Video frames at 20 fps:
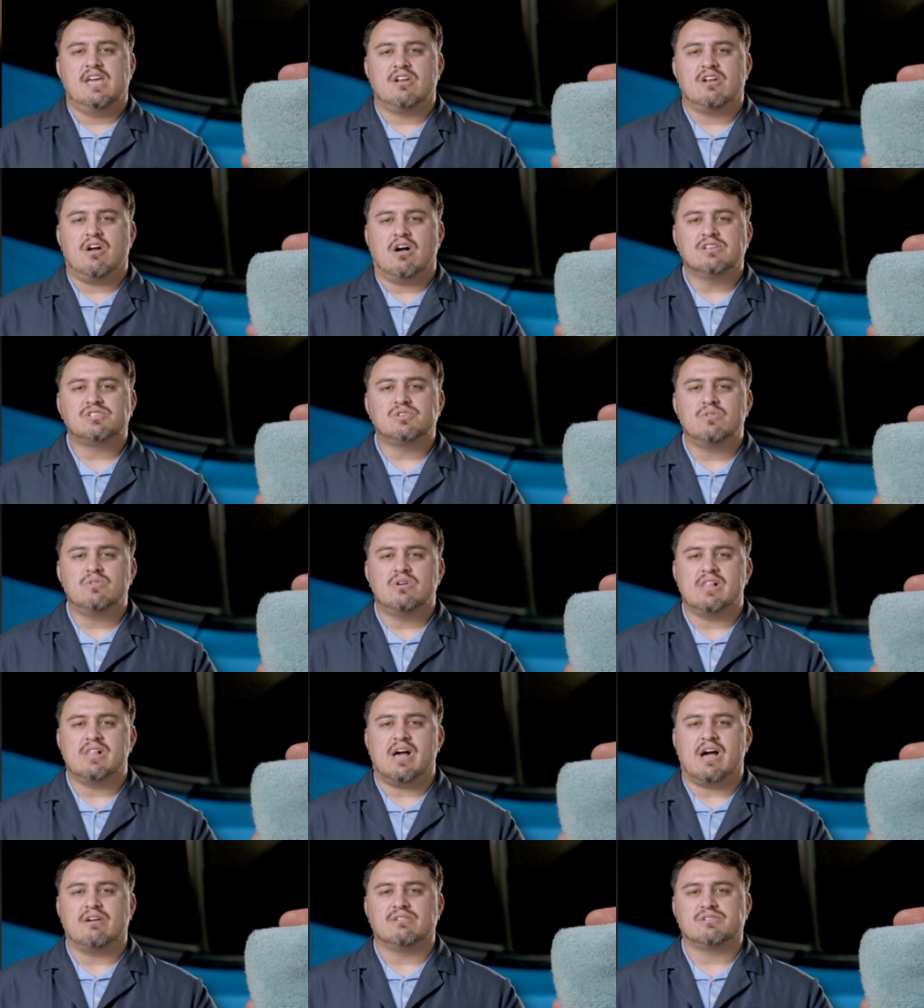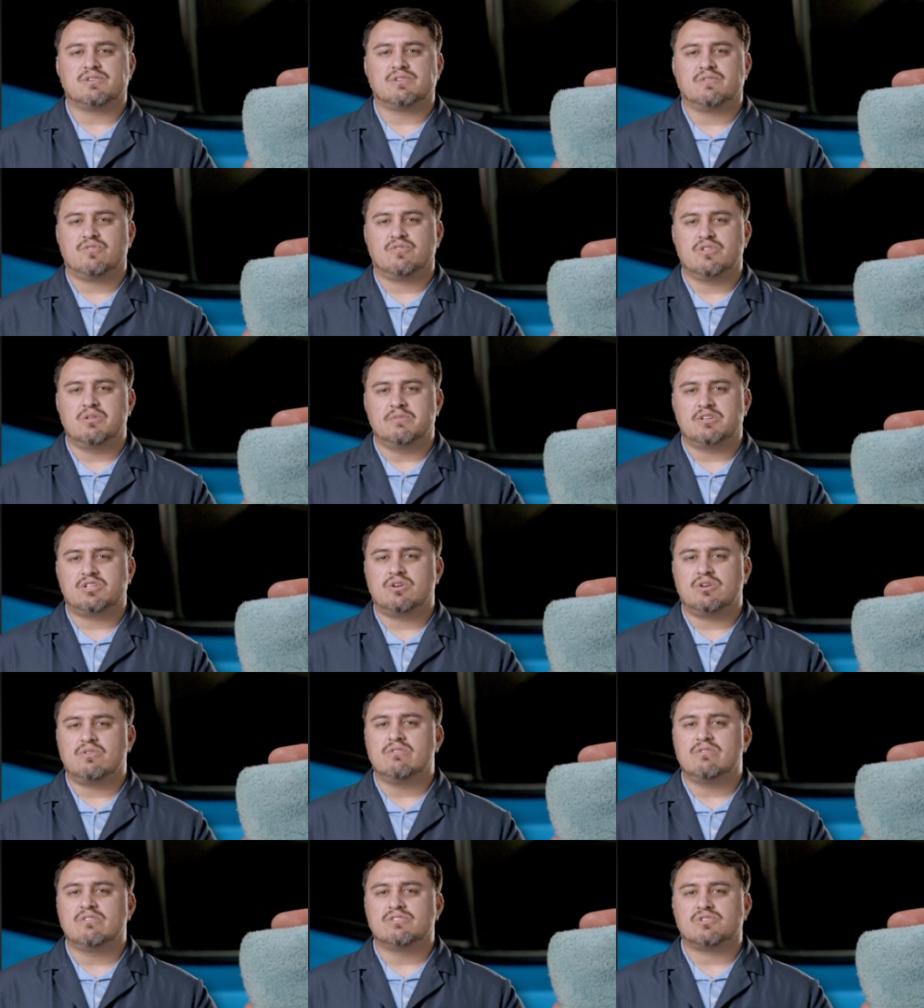It also allows for the
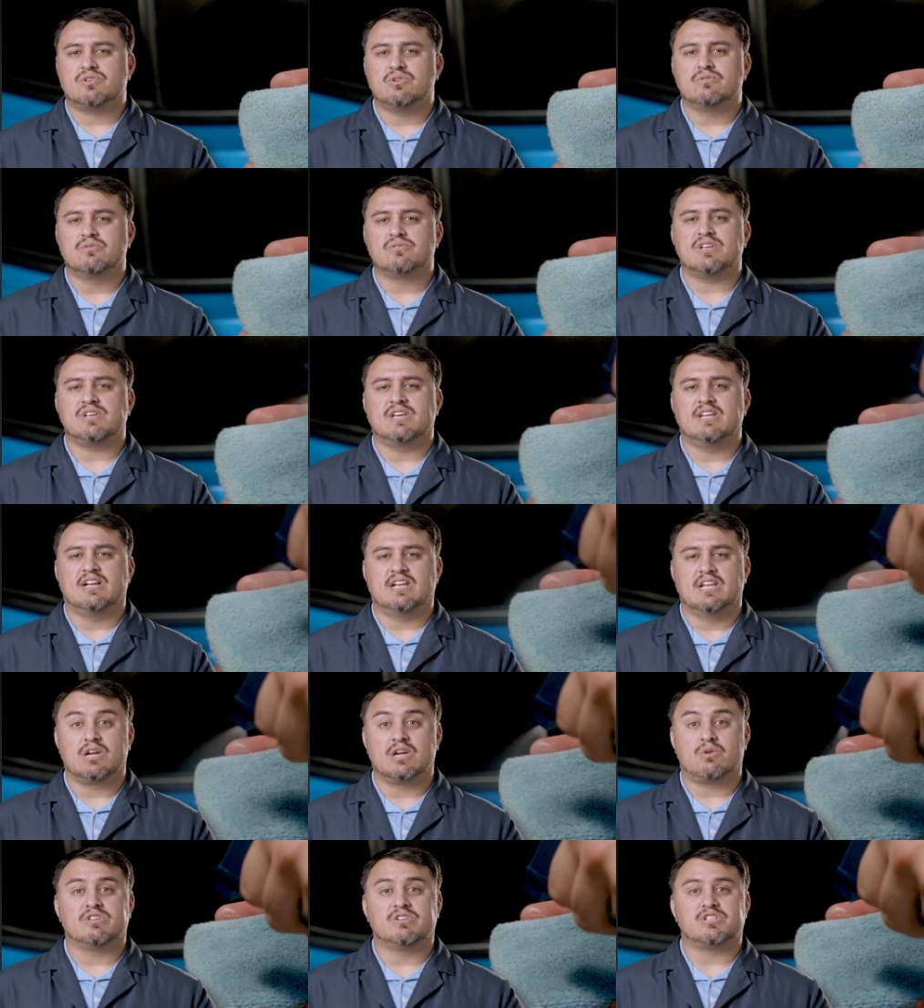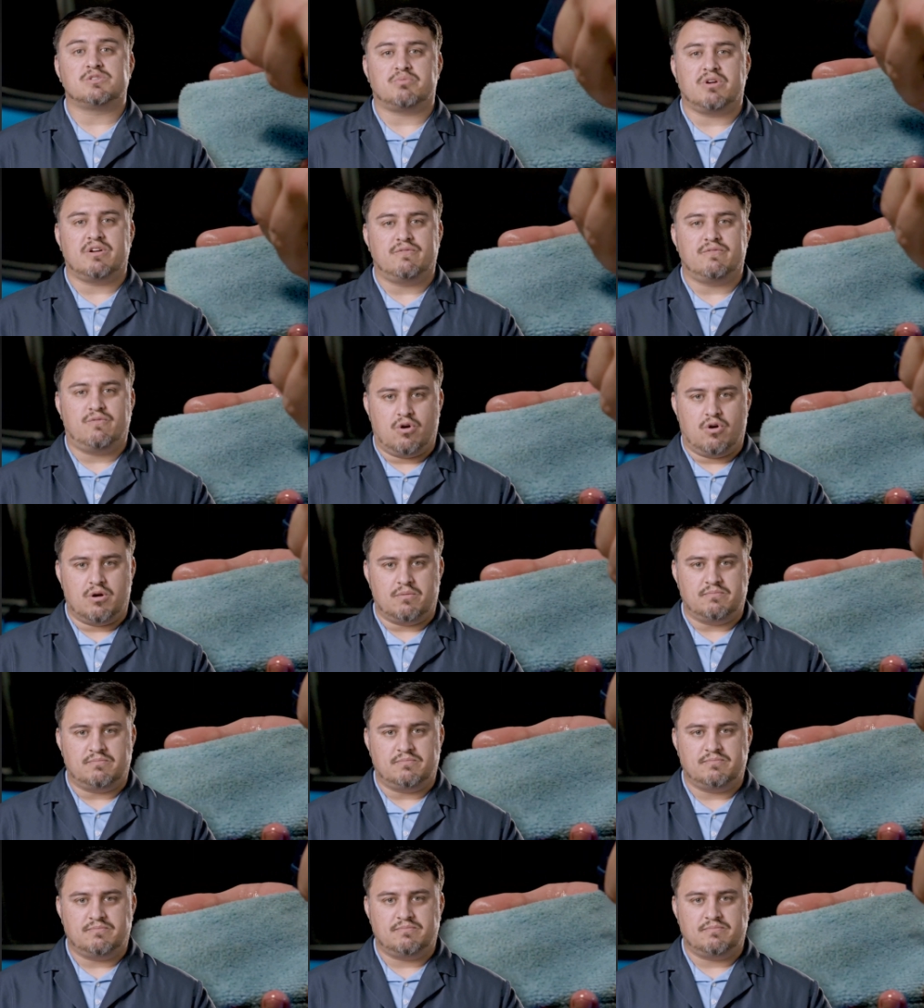material's use in a liquid spray form.